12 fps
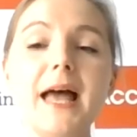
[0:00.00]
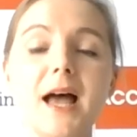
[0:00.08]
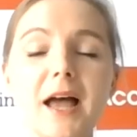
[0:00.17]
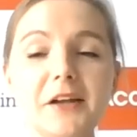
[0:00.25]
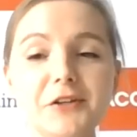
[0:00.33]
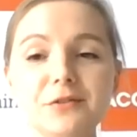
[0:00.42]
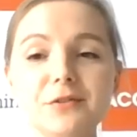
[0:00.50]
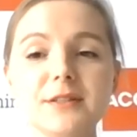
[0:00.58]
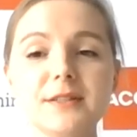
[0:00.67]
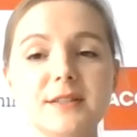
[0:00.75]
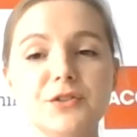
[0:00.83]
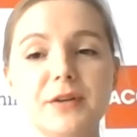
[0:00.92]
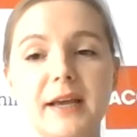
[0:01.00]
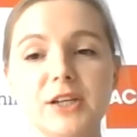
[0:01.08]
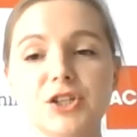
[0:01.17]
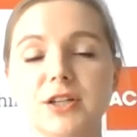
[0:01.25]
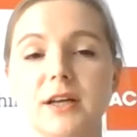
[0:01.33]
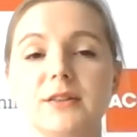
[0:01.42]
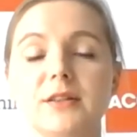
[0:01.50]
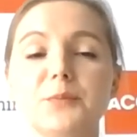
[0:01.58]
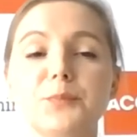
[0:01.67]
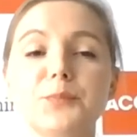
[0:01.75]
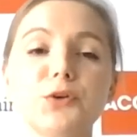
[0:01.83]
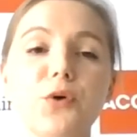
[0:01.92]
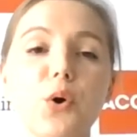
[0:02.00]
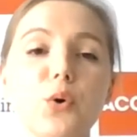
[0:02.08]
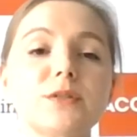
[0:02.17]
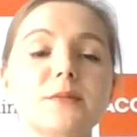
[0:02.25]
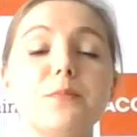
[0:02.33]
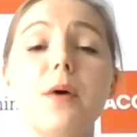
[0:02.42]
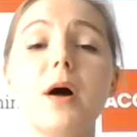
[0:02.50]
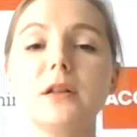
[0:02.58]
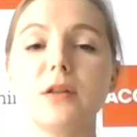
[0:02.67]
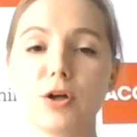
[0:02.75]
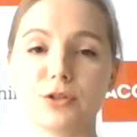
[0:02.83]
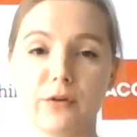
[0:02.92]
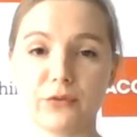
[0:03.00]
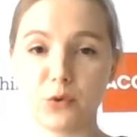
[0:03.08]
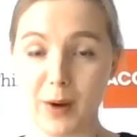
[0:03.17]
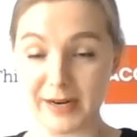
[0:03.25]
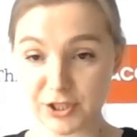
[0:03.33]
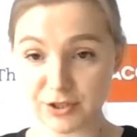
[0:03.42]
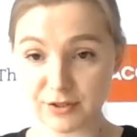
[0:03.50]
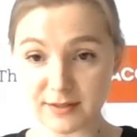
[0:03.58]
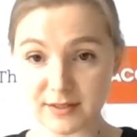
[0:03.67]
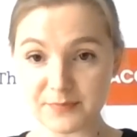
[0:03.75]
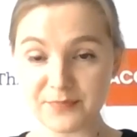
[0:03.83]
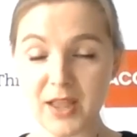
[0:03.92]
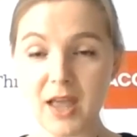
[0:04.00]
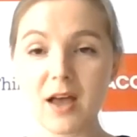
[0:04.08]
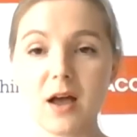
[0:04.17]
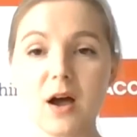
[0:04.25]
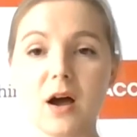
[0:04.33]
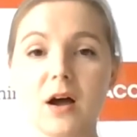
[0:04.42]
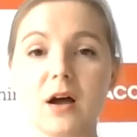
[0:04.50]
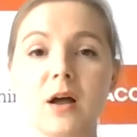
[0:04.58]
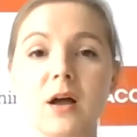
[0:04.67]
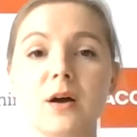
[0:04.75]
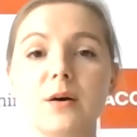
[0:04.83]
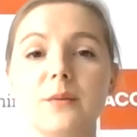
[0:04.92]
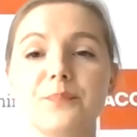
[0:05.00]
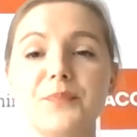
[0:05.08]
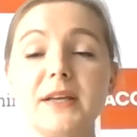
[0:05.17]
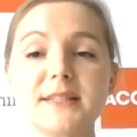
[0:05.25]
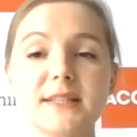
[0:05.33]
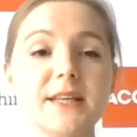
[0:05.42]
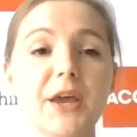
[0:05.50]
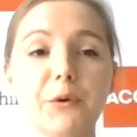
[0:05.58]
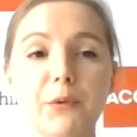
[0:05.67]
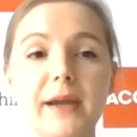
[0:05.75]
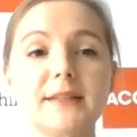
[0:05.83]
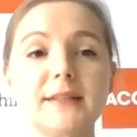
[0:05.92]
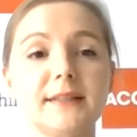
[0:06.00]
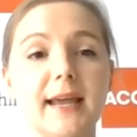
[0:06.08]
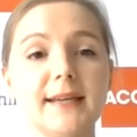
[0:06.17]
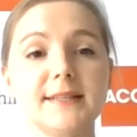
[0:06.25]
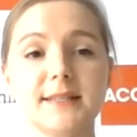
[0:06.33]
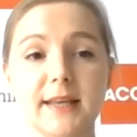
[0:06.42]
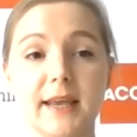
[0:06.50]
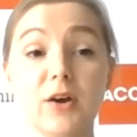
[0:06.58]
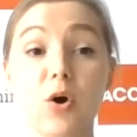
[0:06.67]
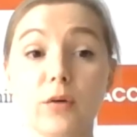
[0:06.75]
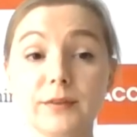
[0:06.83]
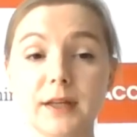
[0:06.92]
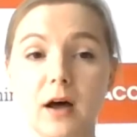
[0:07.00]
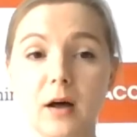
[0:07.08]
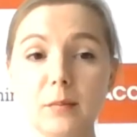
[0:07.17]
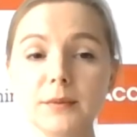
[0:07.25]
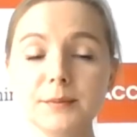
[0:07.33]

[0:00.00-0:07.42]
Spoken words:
And due to this situation that provoked a lot of questions, ACCA created ACCA COVID Hub,